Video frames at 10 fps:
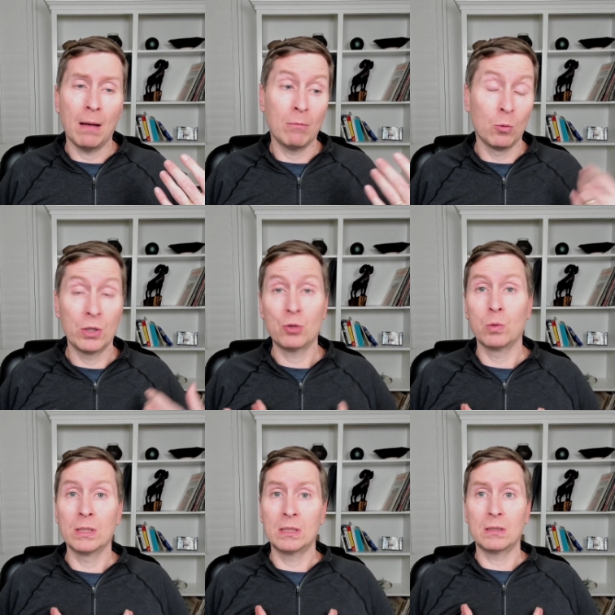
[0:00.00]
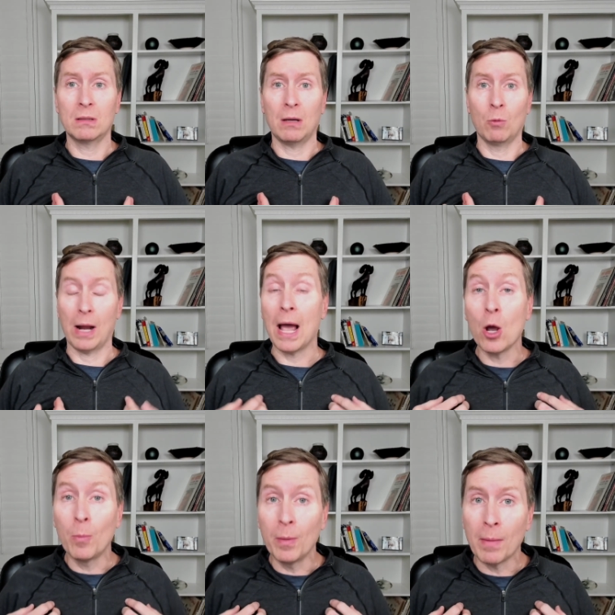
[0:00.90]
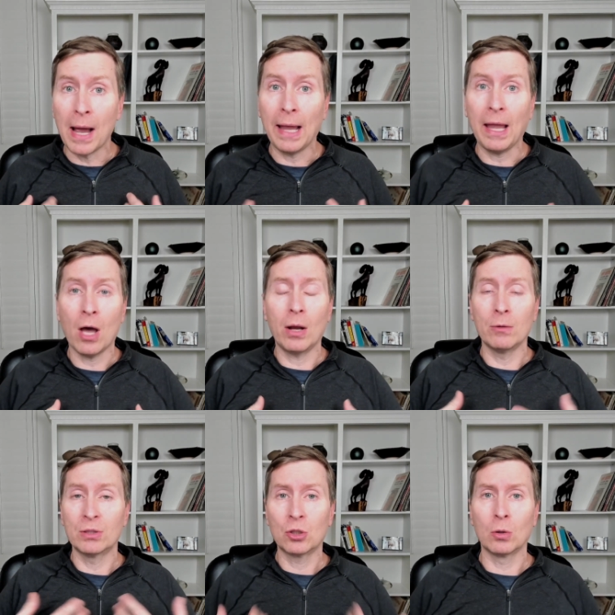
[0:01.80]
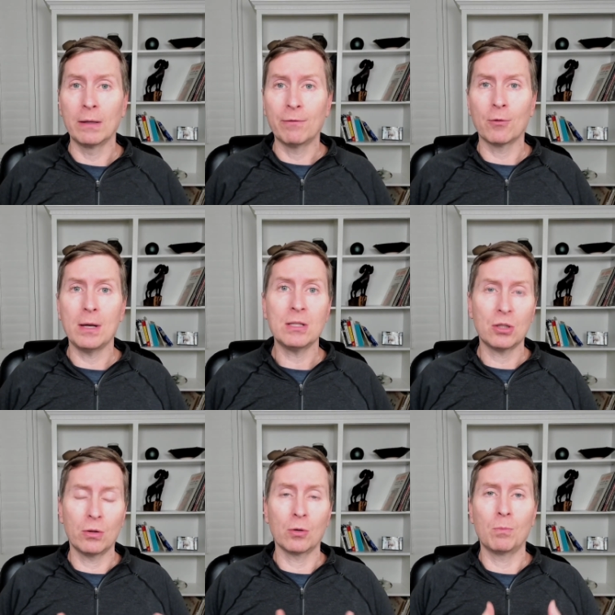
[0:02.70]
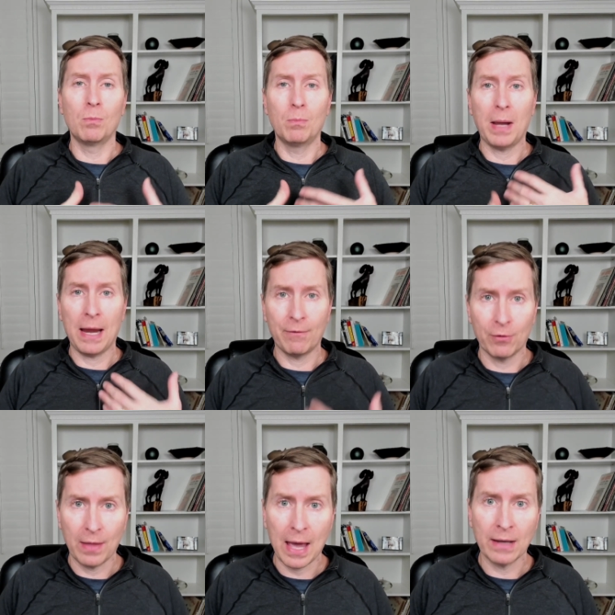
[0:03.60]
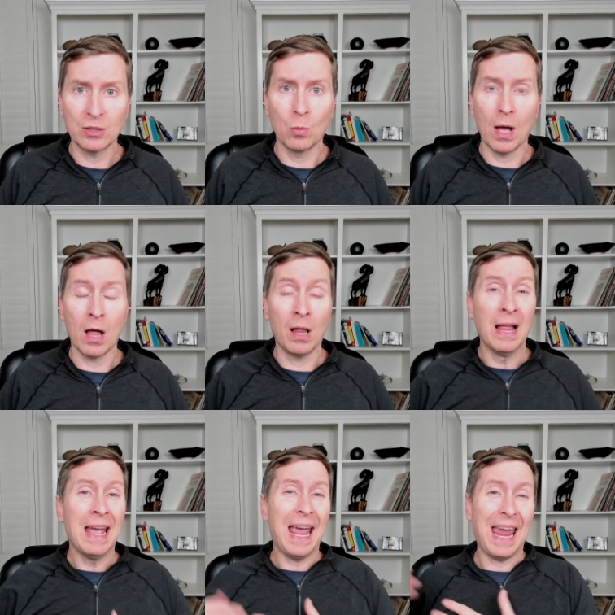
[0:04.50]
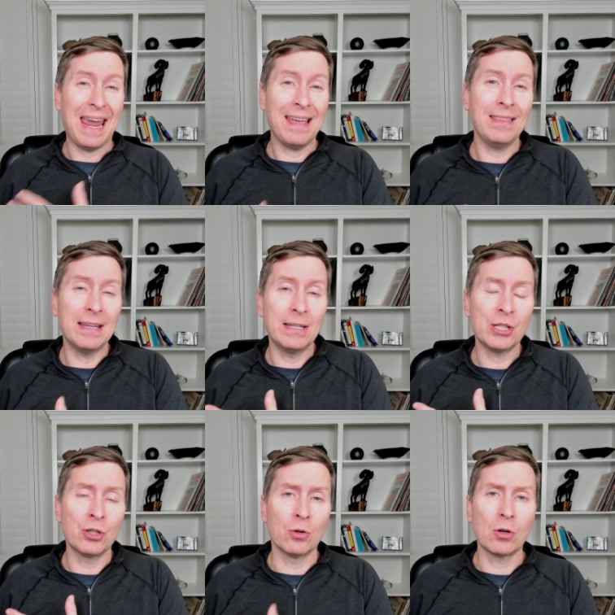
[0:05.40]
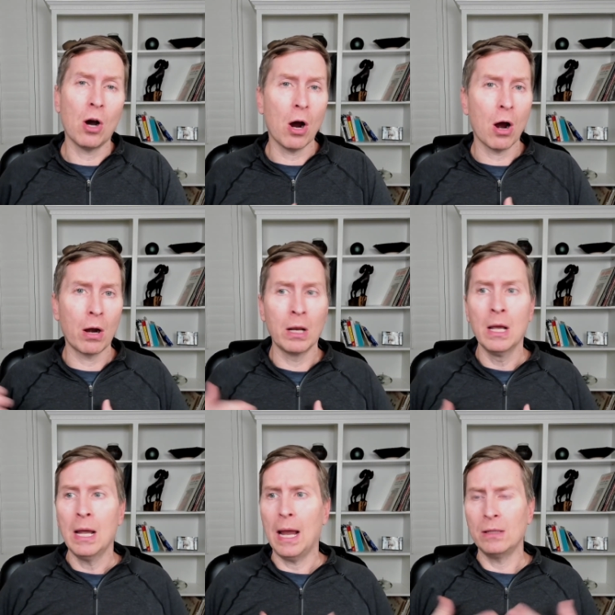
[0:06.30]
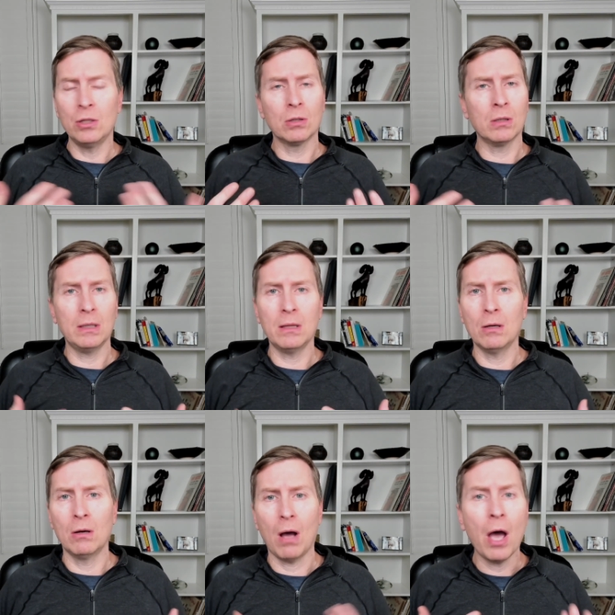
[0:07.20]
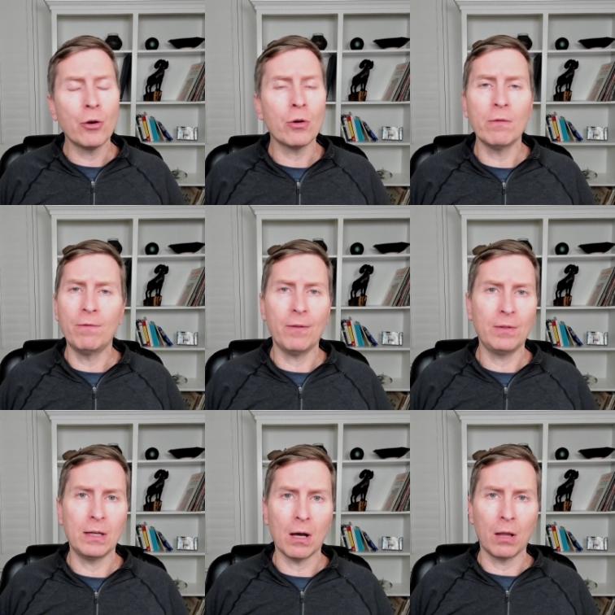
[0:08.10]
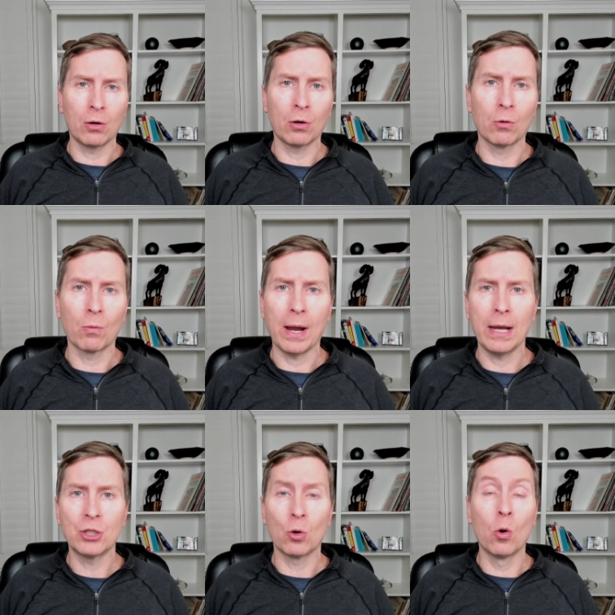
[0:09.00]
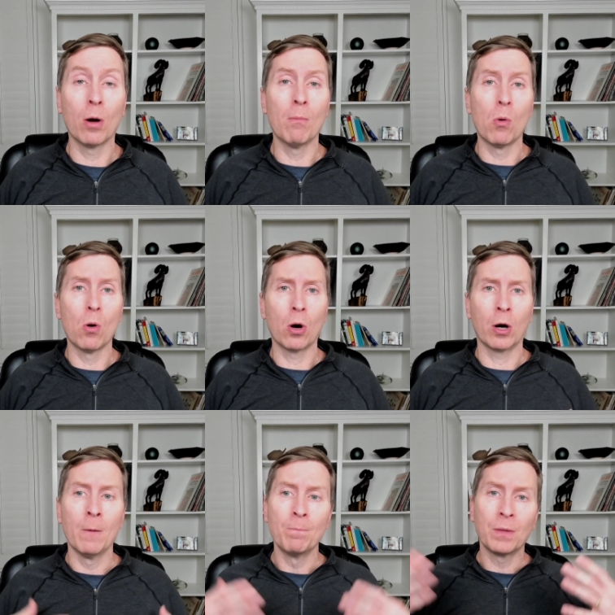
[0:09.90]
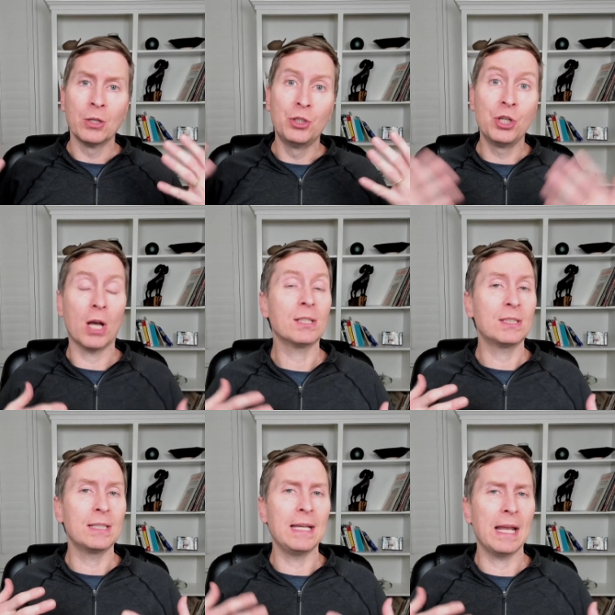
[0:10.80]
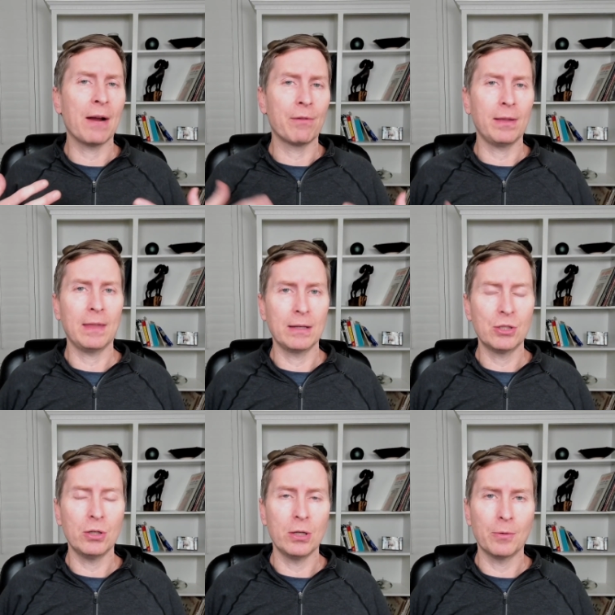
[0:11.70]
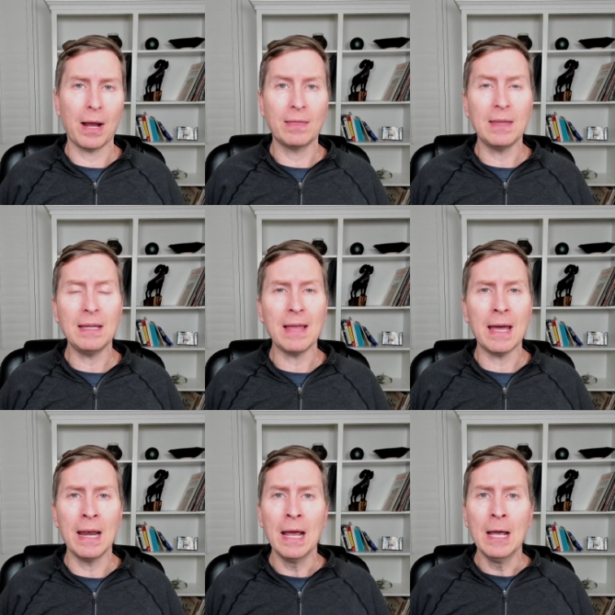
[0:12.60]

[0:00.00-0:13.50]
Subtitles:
which was, when I opened my account, it was totally free. So they're paying for that as well, and the additional card. And you're in the $150 range or more just to get everything to you. And I think that